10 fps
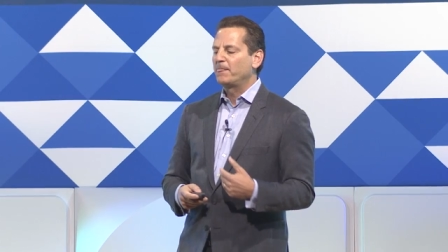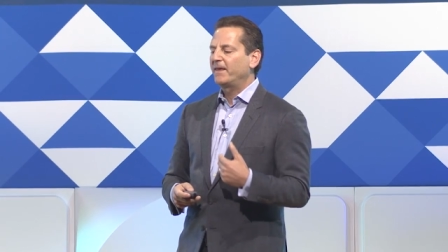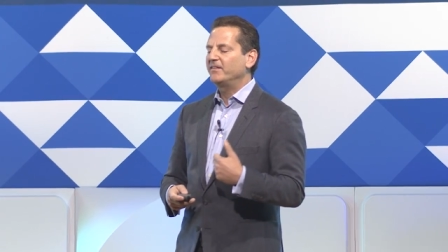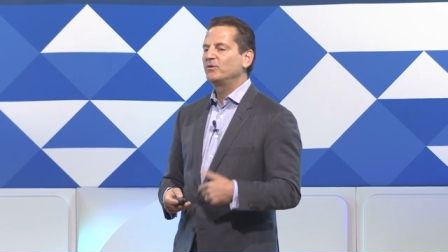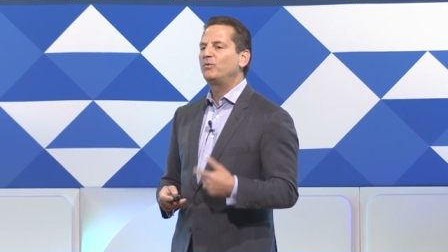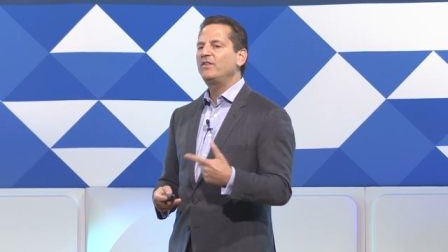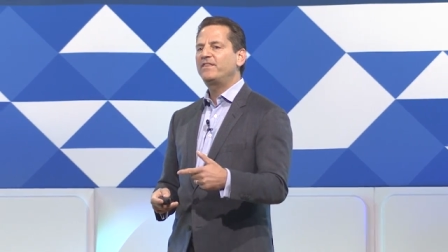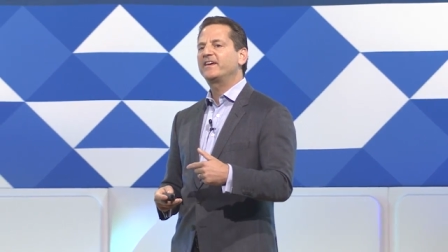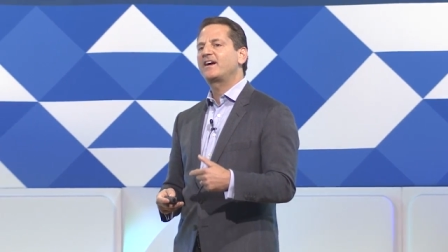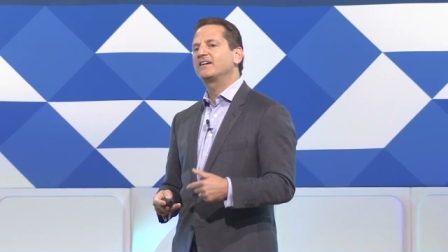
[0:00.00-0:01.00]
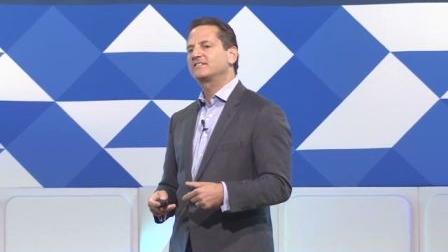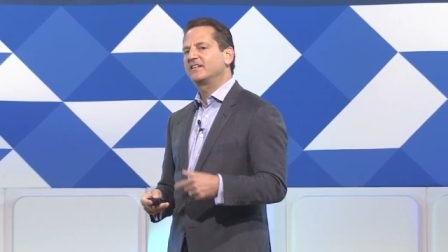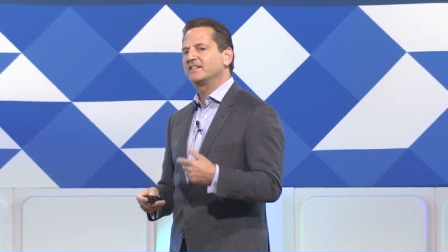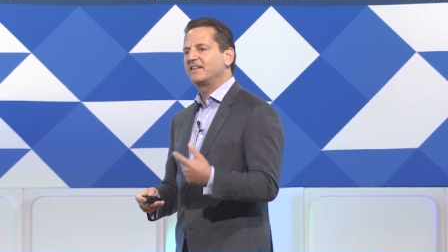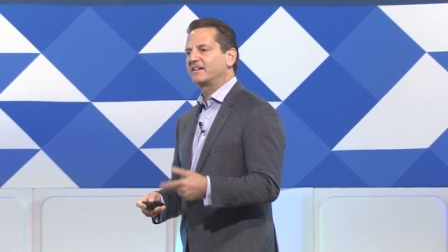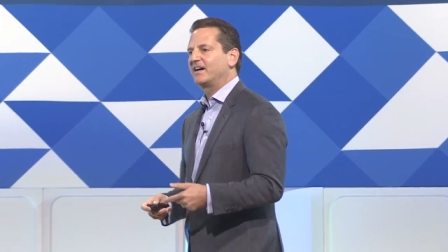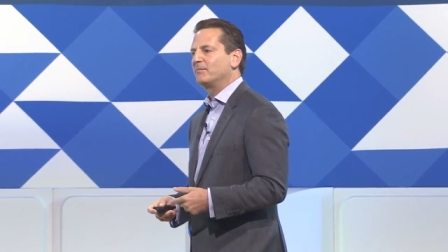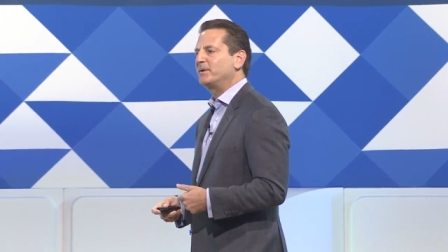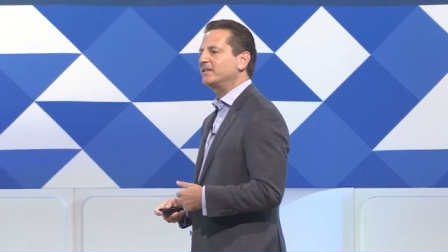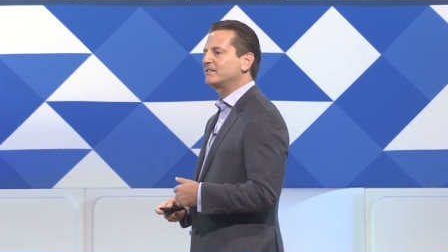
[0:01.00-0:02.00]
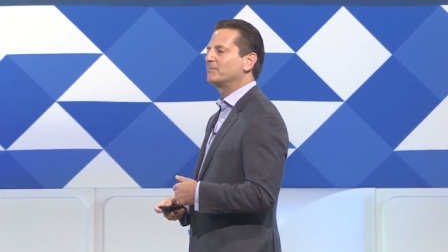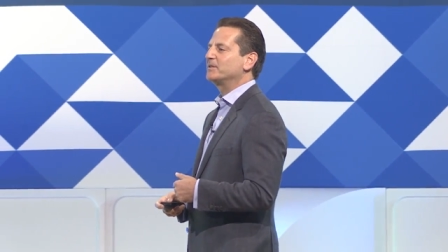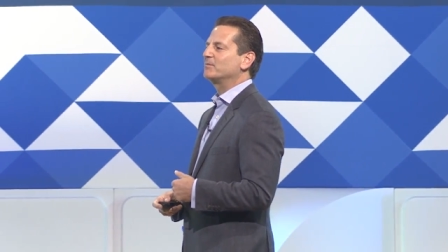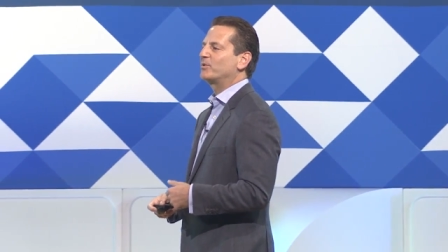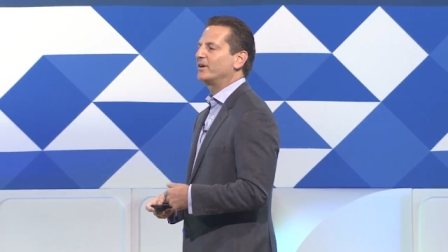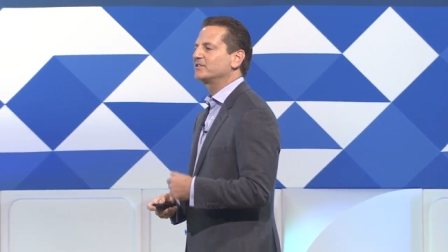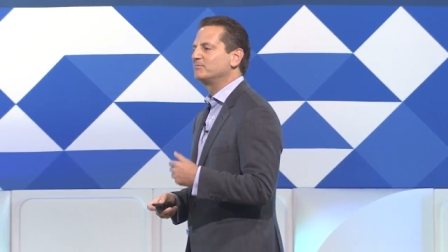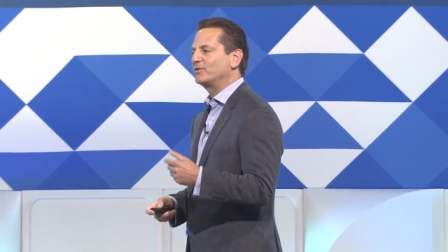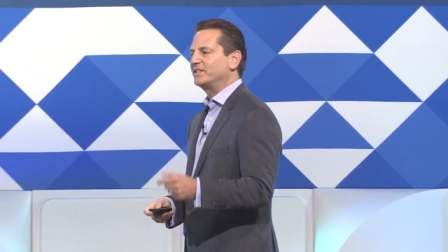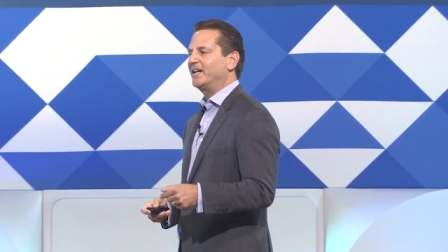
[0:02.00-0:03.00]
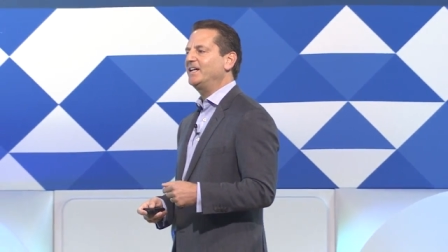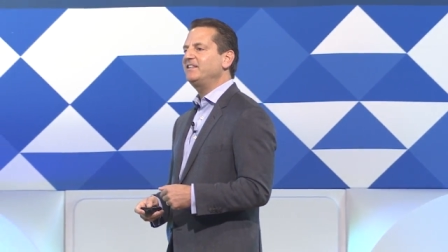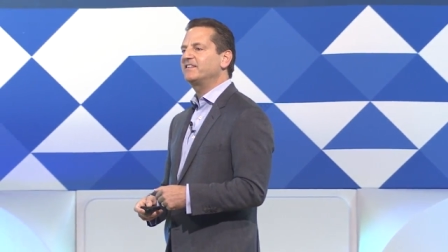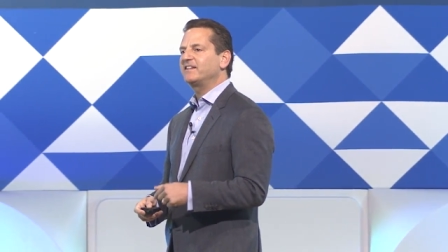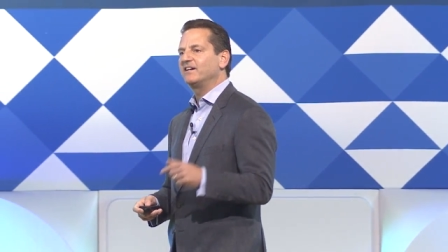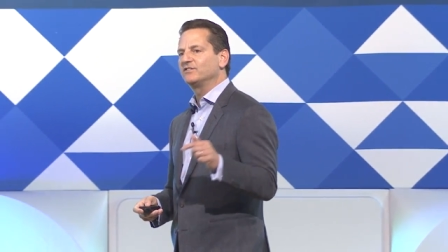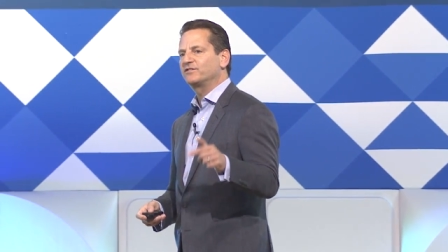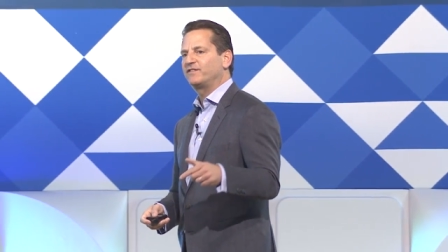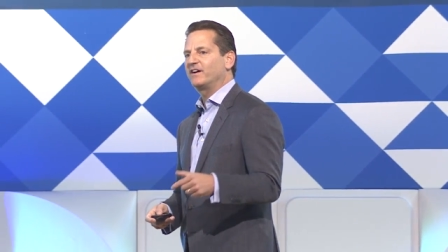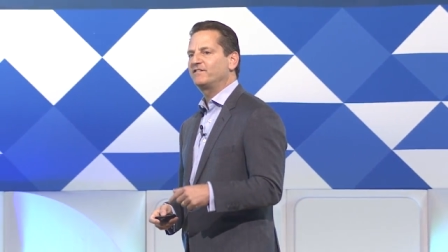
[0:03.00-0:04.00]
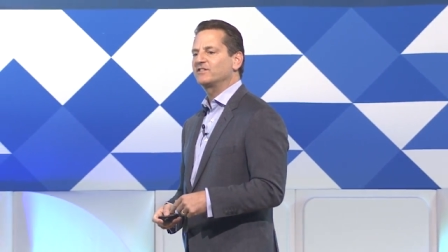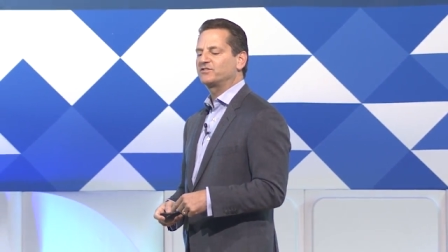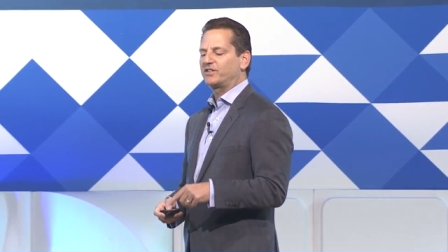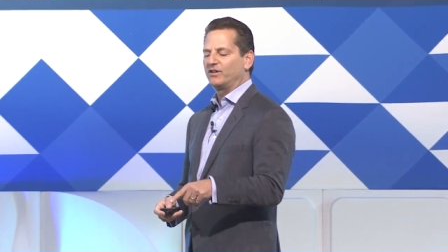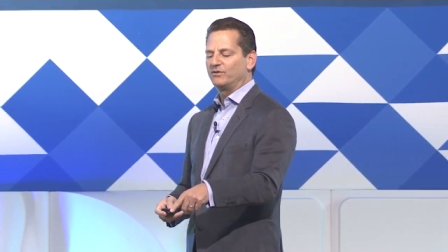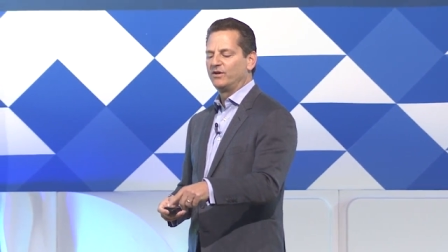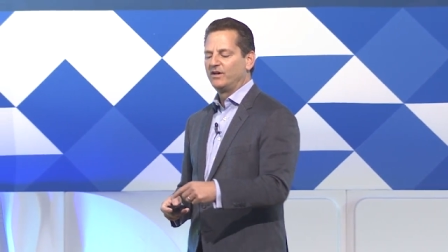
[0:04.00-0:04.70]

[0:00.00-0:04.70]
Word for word: And the one thing I said that got picked up in the press more than anything else five years ago